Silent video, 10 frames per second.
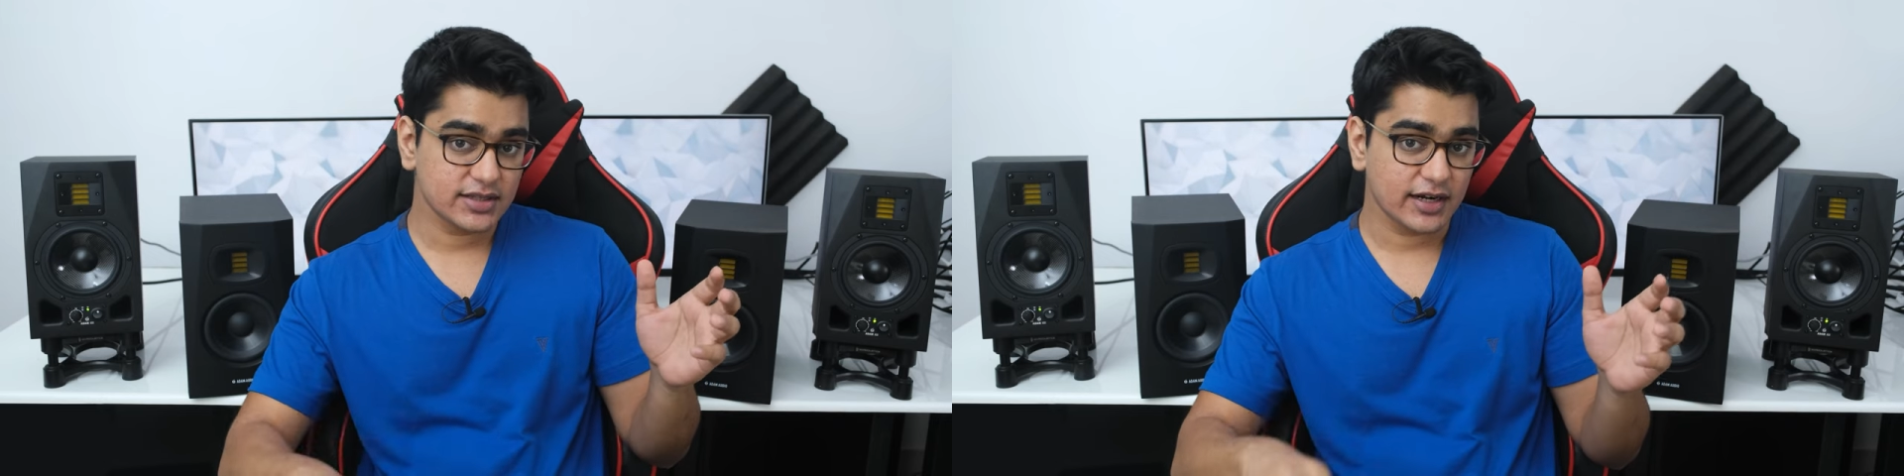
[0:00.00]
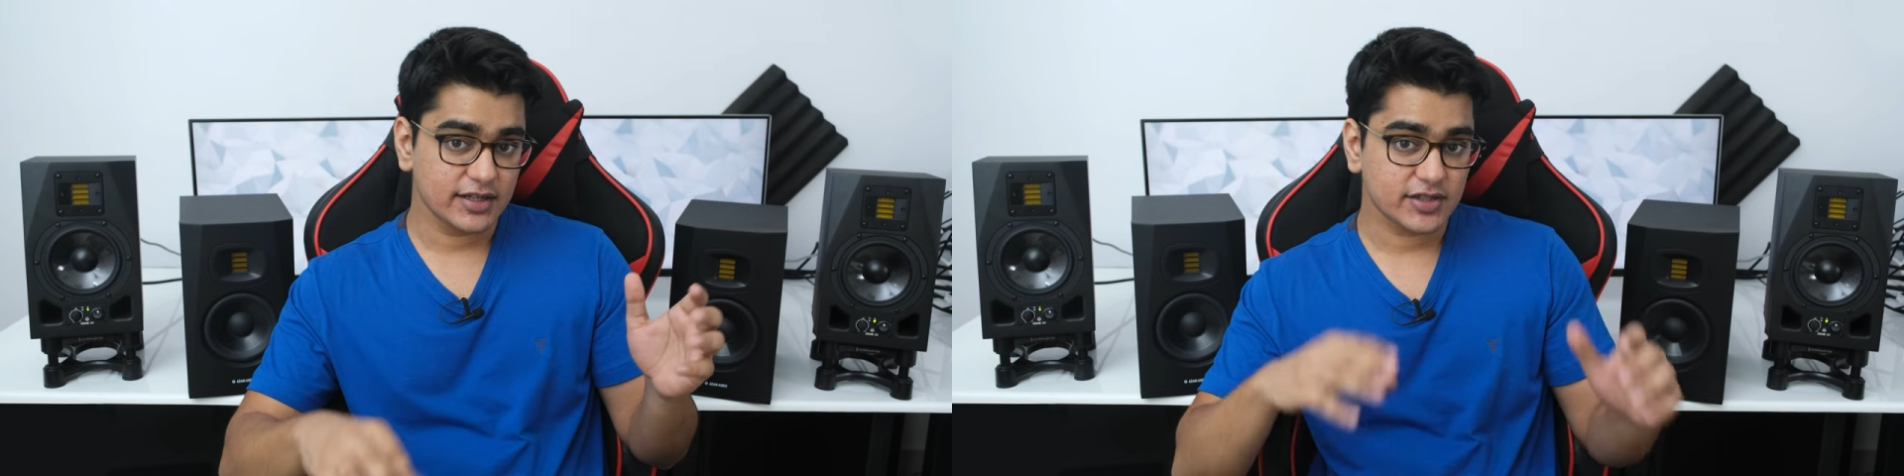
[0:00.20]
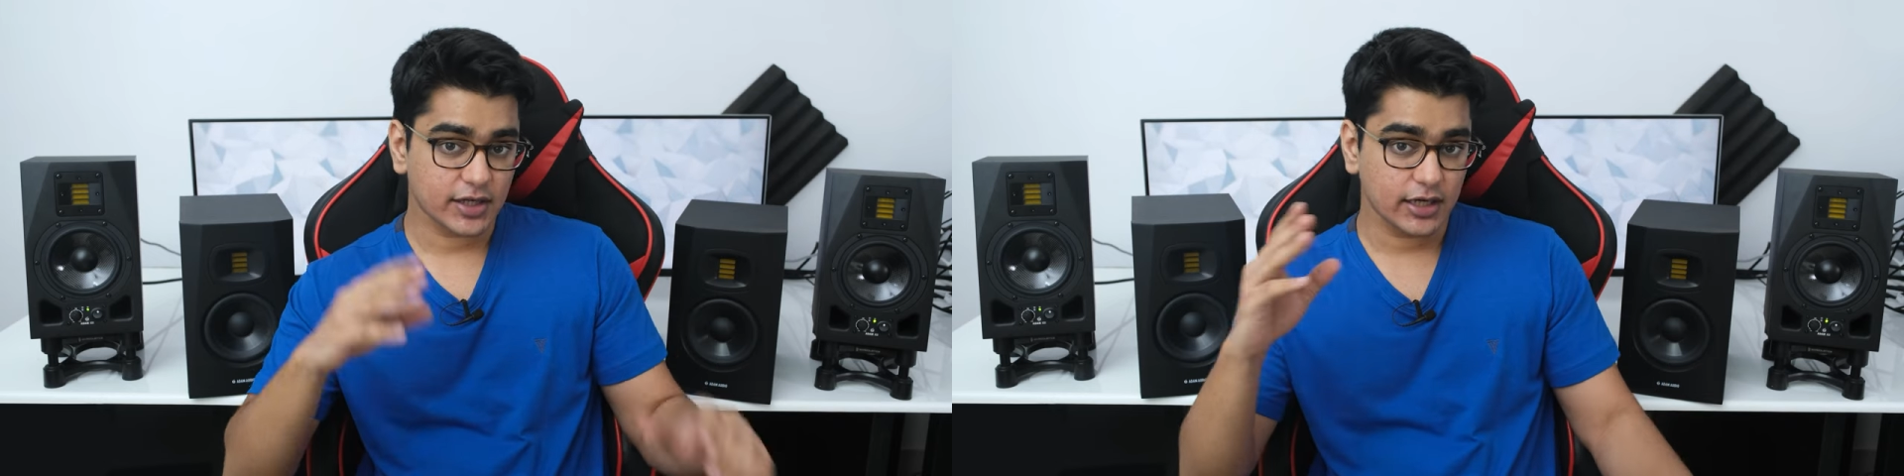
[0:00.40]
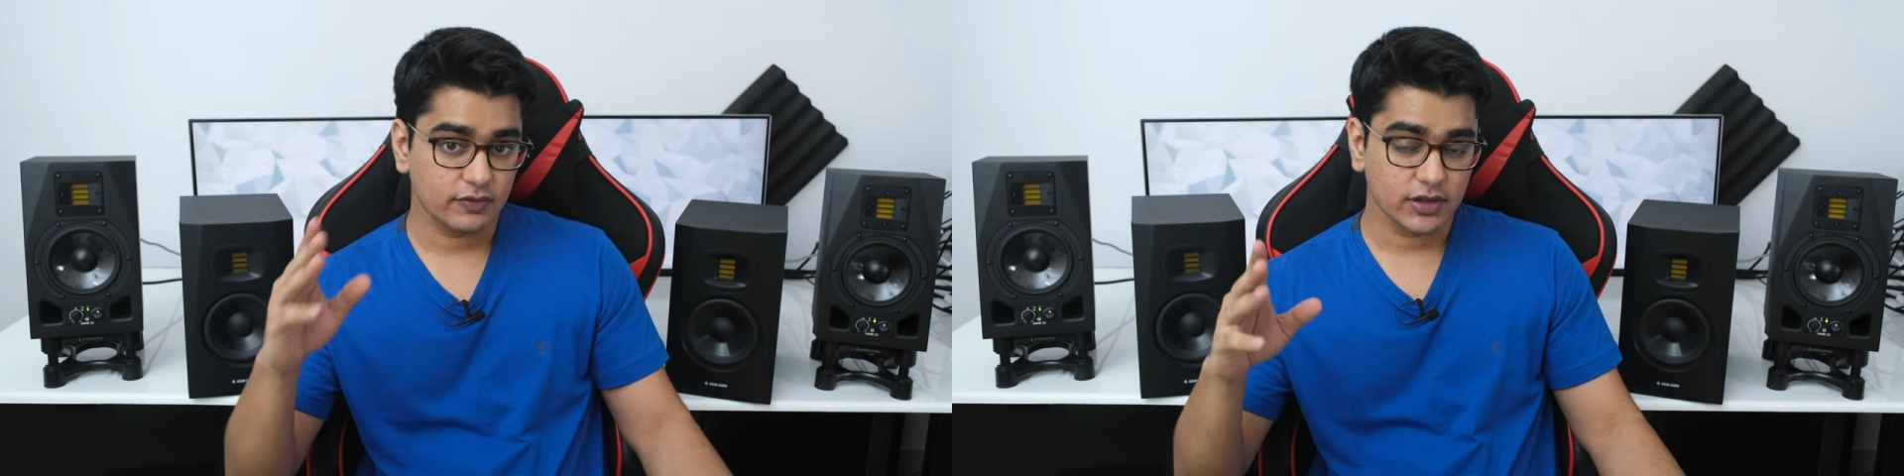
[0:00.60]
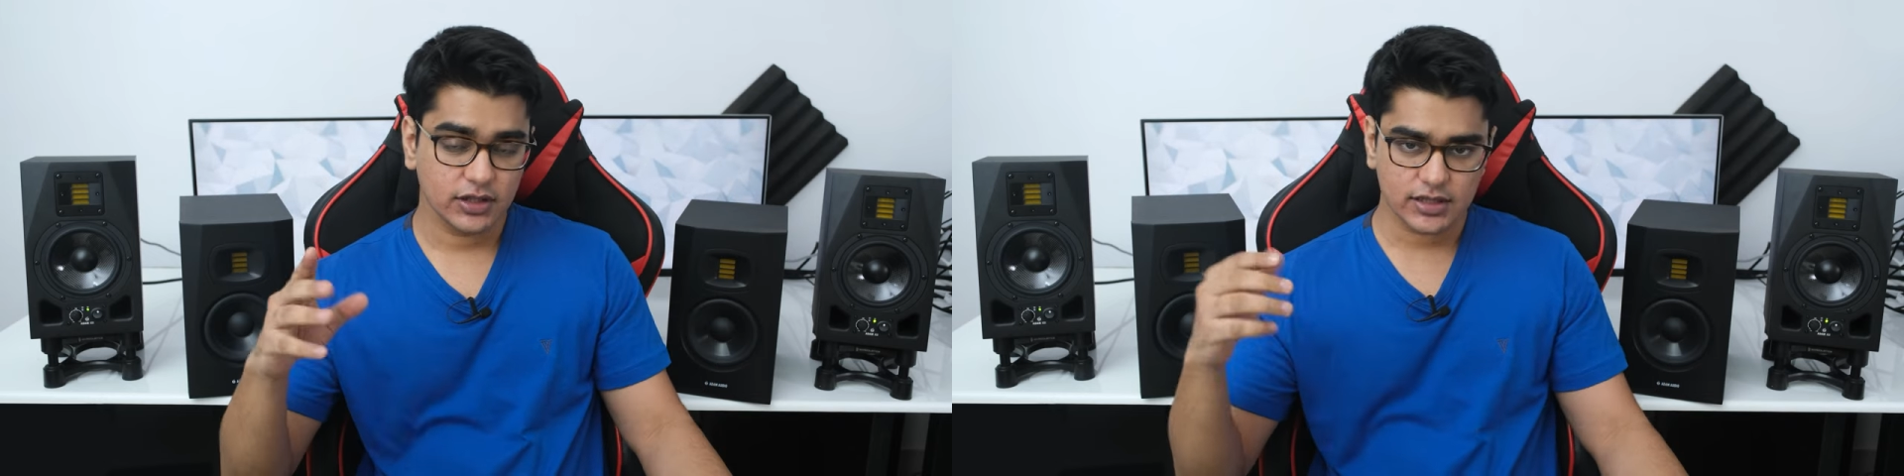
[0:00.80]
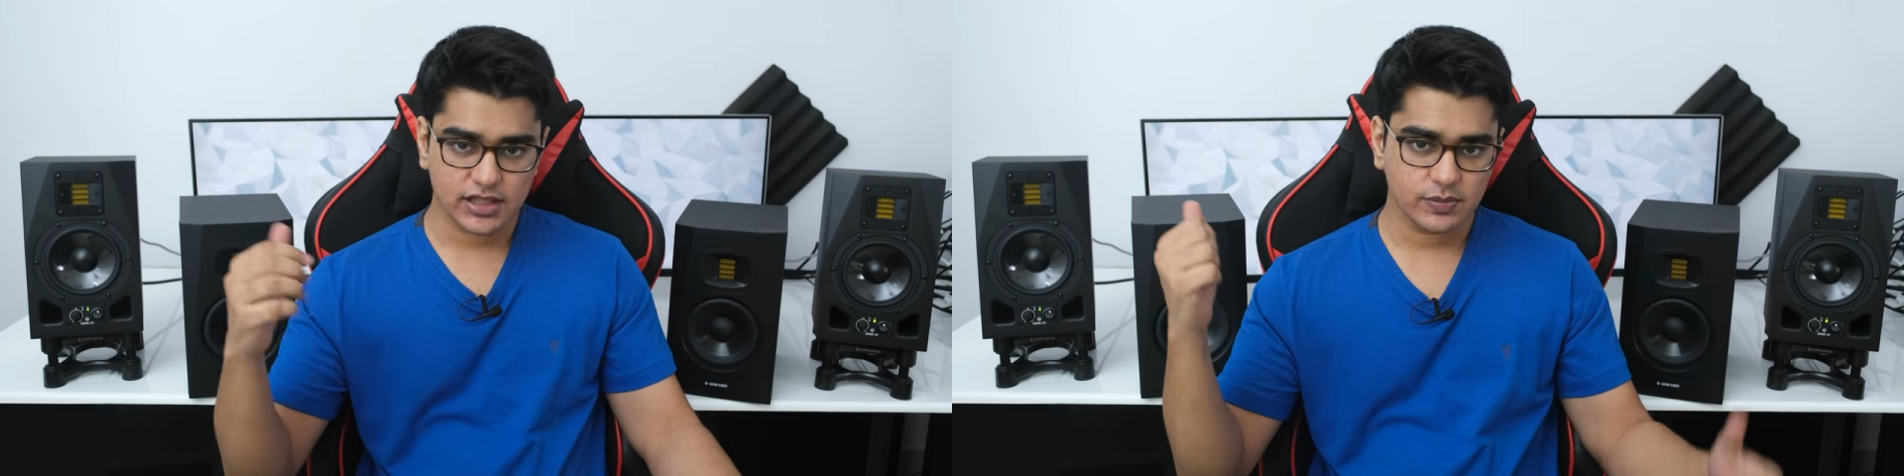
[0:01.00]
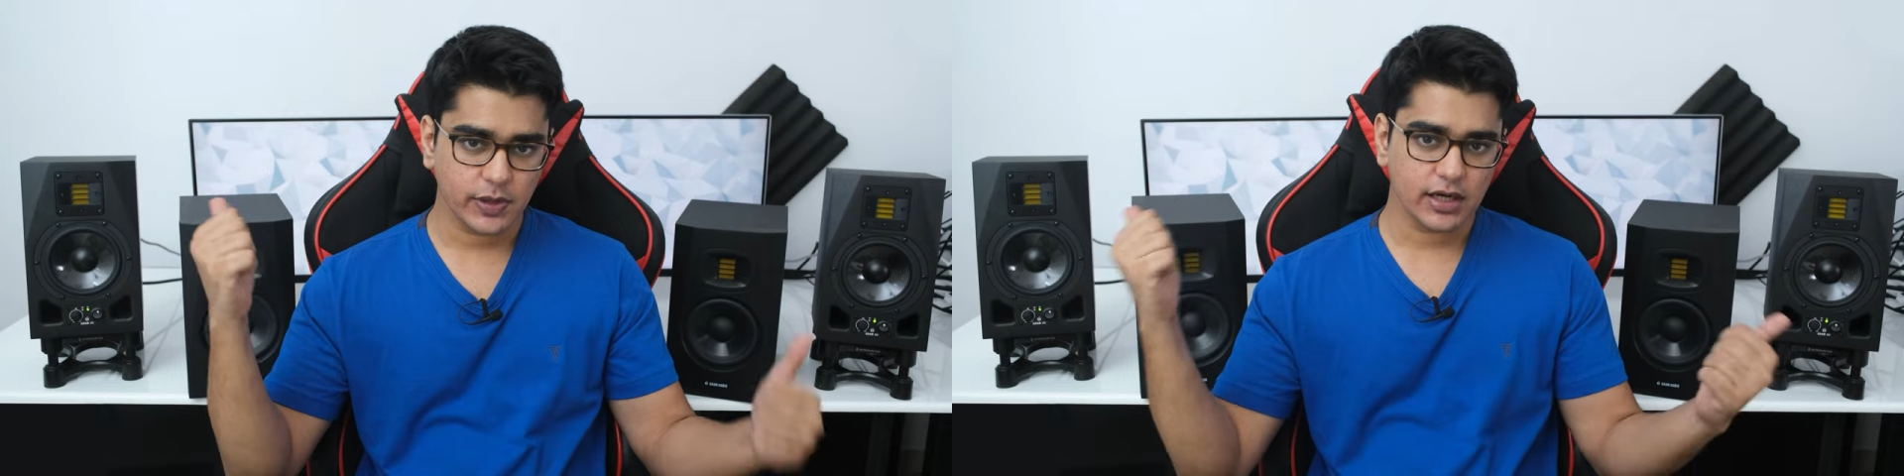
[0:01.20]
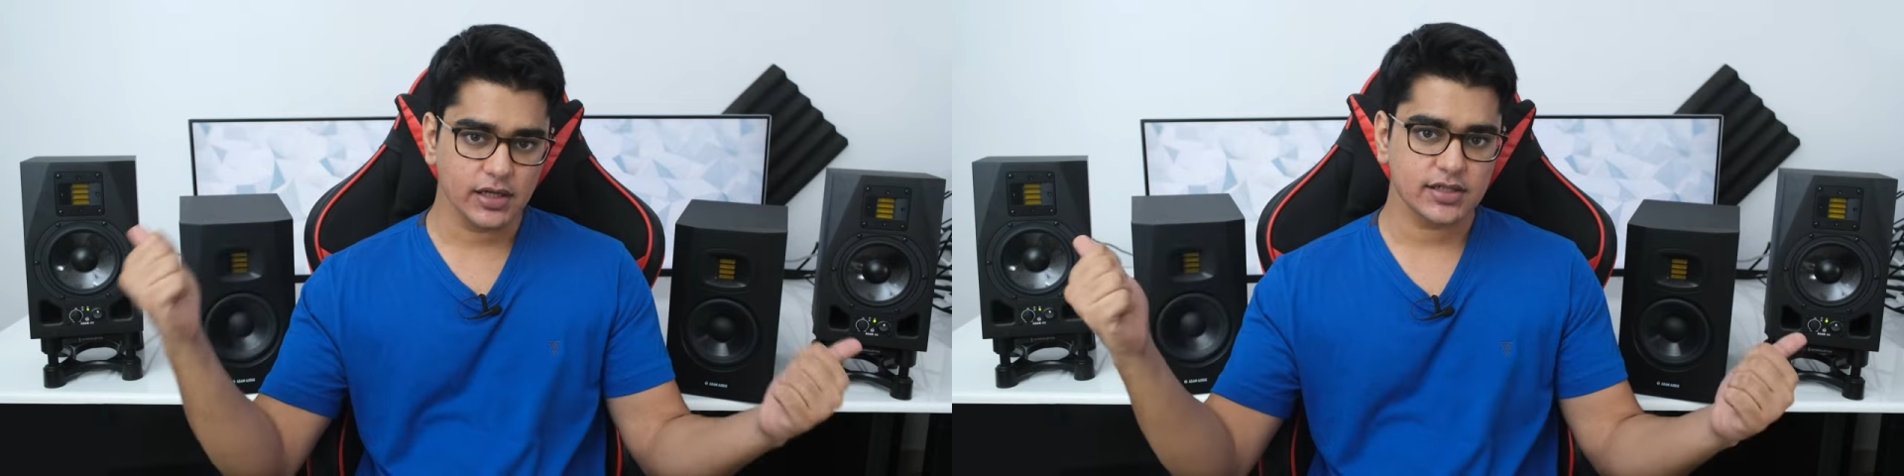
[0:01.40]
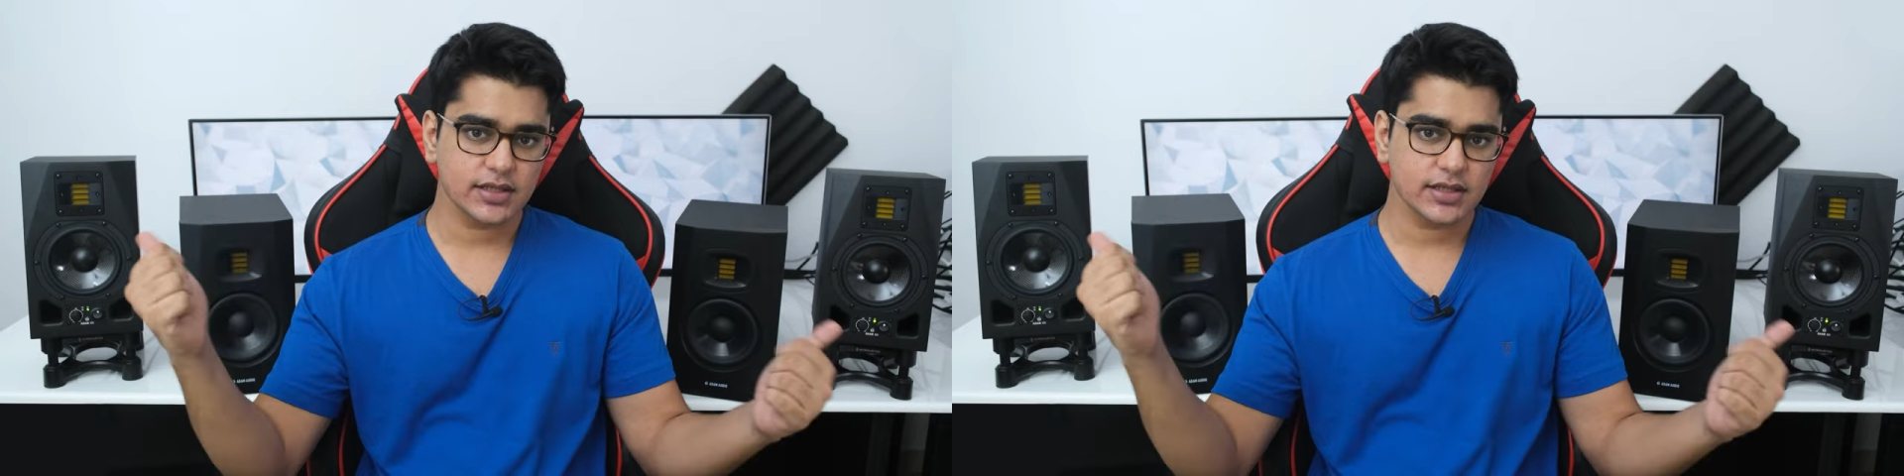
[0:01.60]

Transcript: A5Xs, which you see me